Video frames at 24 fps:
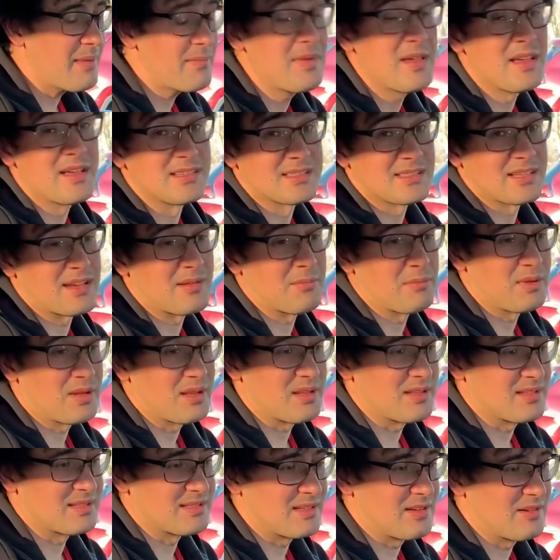biggest
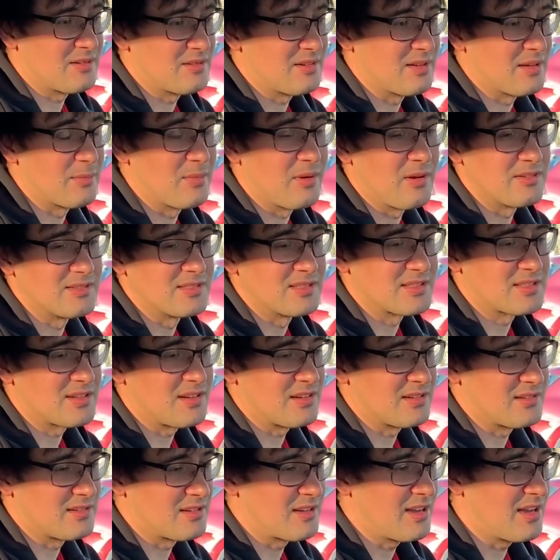complaint is about this
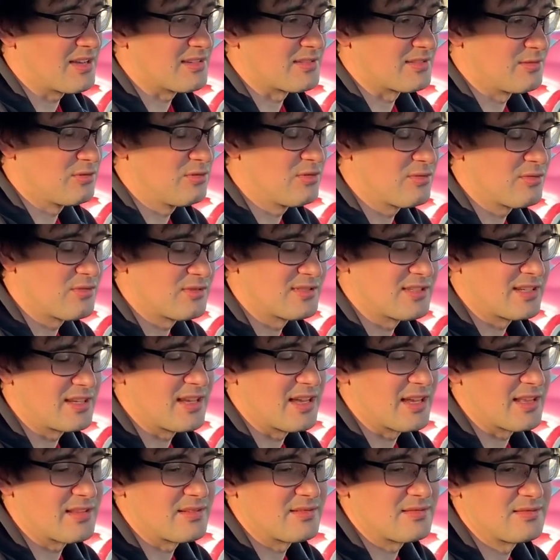car, guys. Look what they
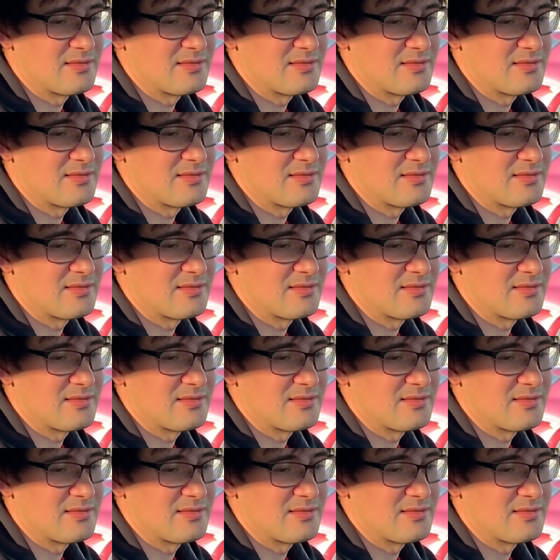get.